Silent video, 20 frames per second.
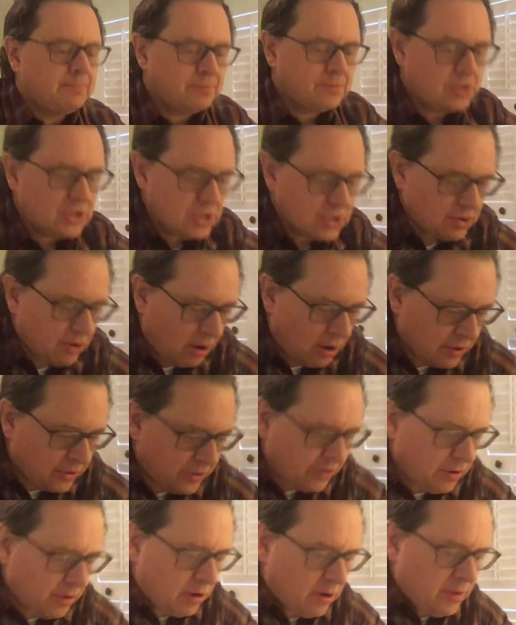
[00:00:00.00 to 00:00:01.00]
She talks
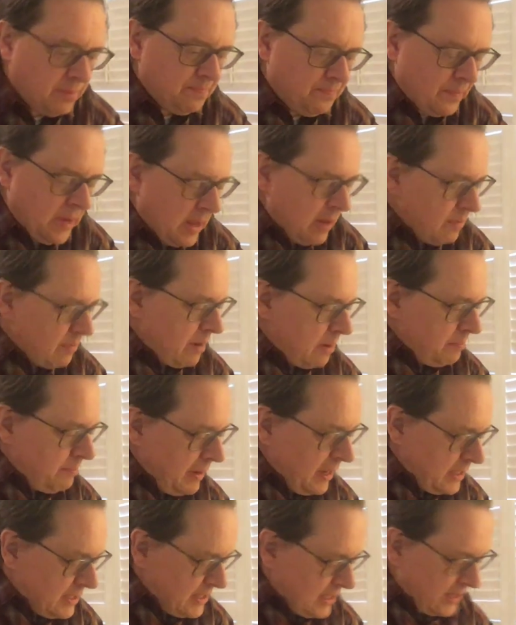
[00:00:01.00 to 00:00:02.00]
here around
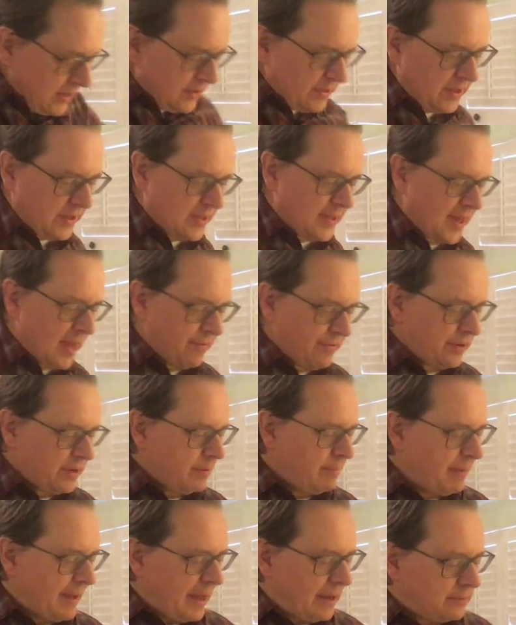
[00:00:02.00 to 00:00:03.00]
page 67
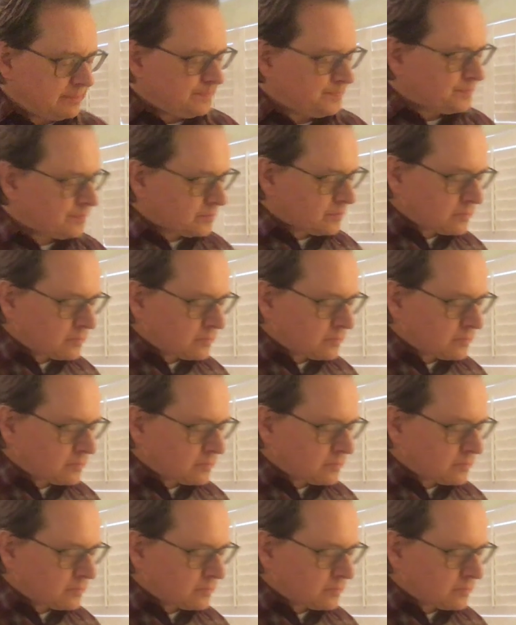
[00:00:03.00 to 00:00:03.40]
about,